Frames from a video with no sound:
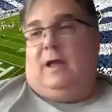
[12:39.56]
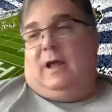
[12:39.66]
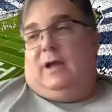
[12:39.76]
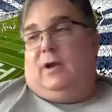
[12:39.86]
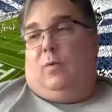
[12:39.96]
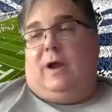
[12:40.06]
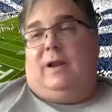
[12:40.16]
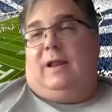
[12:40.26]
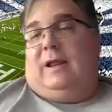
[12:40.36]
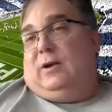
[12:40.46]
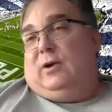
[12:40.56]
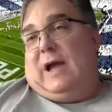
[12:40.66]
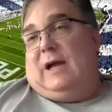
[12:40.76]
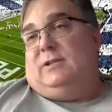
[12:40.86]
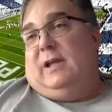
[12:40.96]
you know, what it could
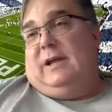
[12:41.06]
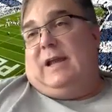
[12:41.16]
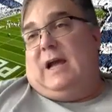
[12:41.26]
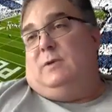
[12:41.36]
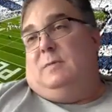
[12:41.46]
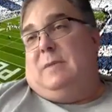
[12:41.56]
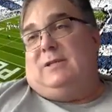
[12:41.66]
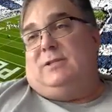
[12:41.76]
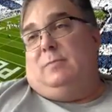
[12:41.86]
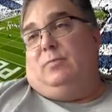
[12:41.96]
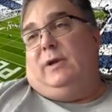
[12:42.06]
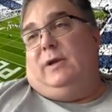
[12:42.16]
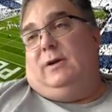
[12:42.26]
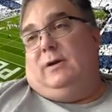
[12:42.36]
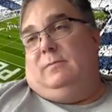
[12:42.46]
actually they could actually be matched up pretty
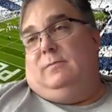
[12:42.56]
good